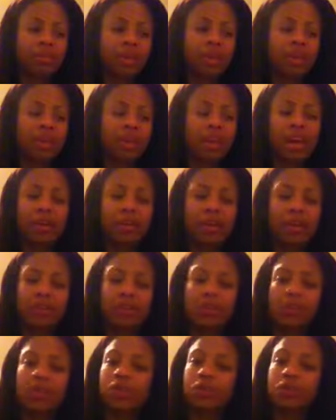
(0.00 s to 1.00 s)
And now at
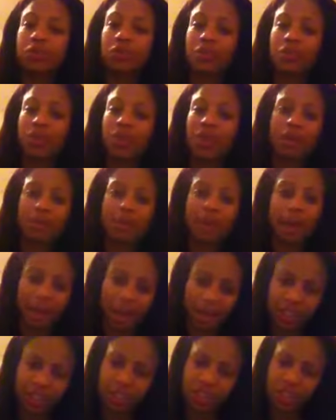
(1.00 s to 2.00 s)
44,
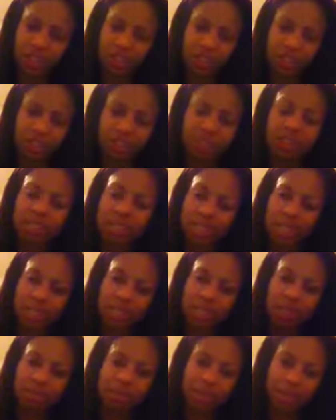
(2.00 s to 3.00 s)
I'm actually going to
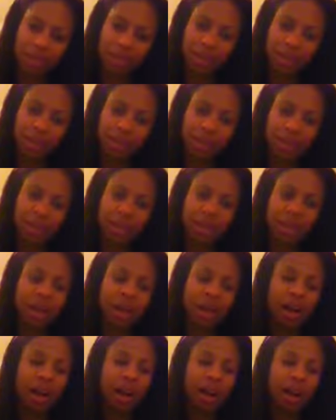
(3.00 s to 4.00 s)
get them done.
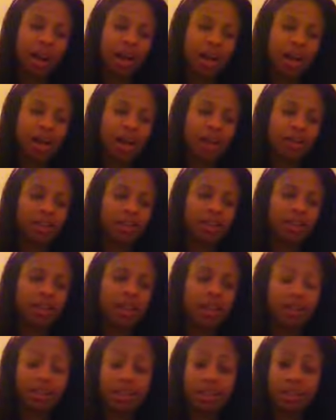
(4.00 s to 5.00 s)

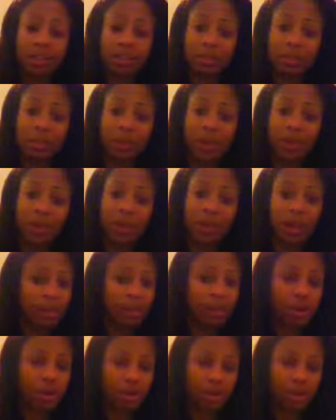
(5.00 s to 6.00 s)
That's number one.
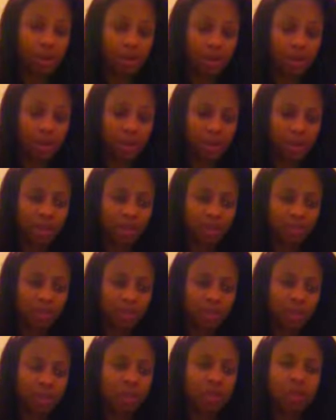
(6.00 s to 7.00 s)
I've always wanted them.
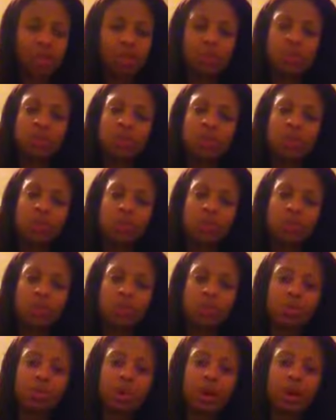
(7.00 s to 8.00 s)
Number
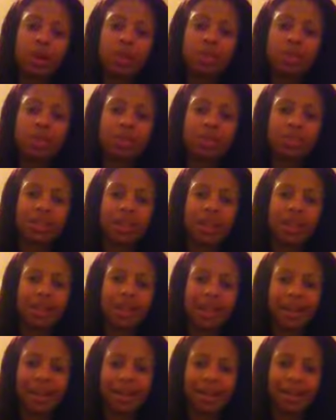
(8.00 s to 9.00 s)
two is
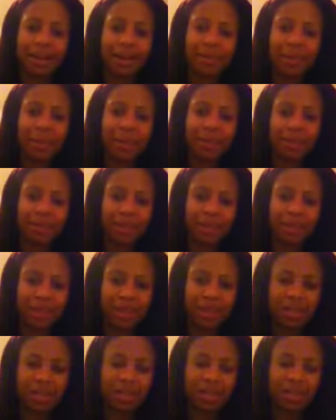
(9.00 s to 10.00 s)
that I am a
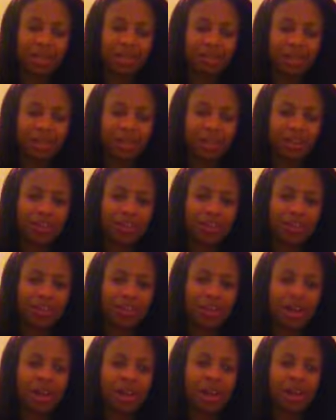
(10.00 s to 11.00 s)
bikini competitor.
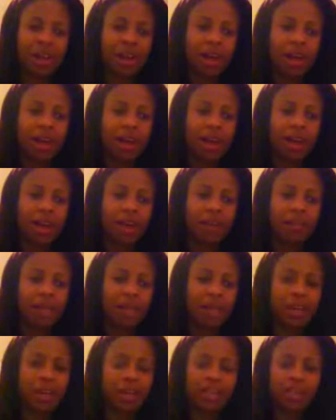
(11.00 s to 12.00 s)

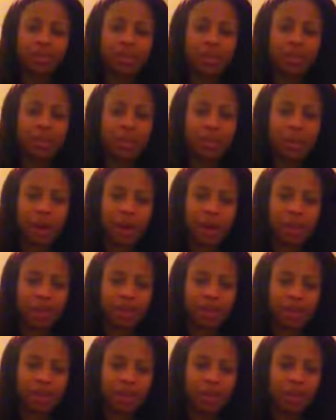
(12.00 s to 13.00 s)
And I train my body
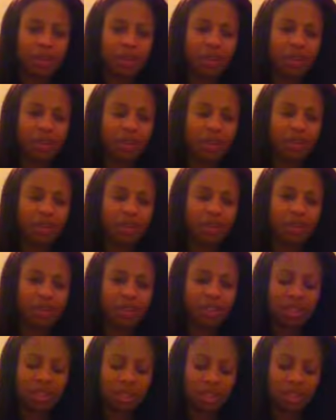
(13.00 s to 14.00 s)
really hard and
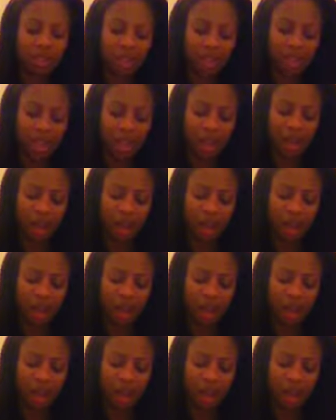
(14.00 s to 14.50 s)
vigorously.